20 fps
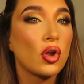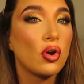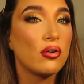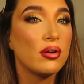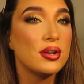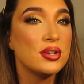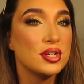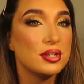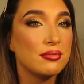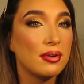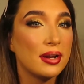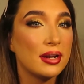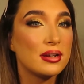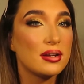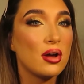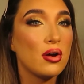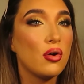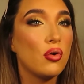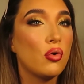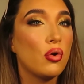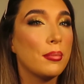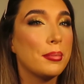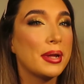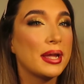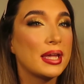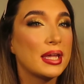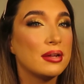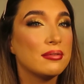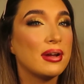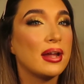orangey red or a
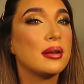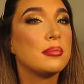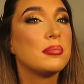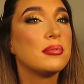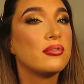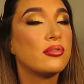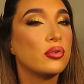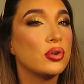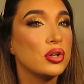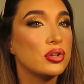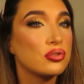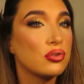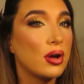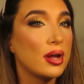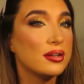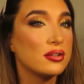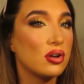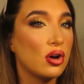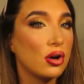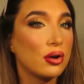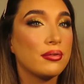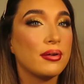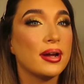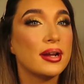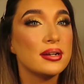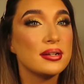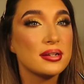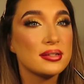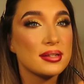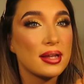pinky red before you try a dark
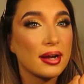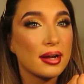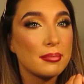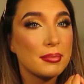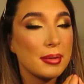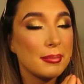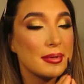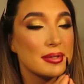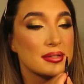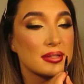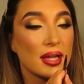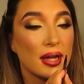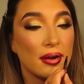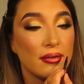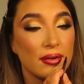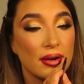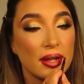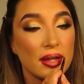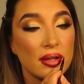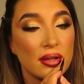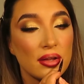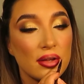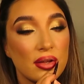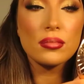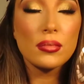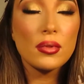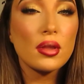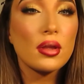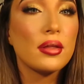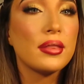red. Because that can be a bit scary. I
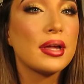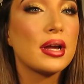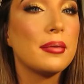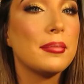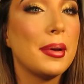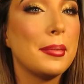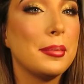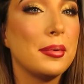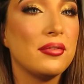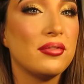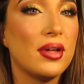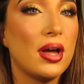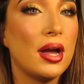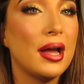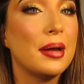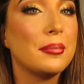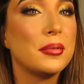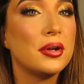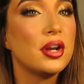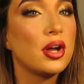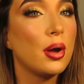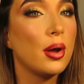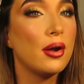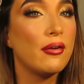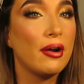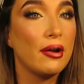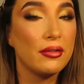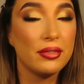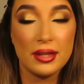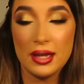think I'm happy with that. I am going to go
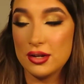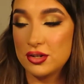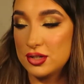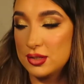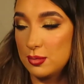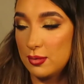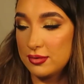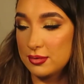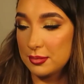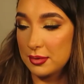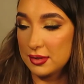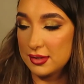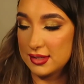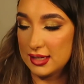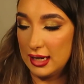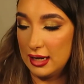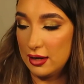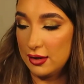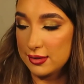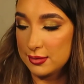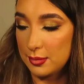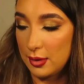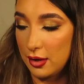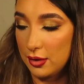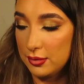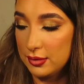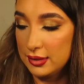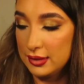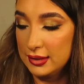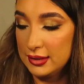around the edges with some concealer as
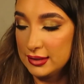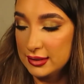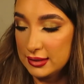well.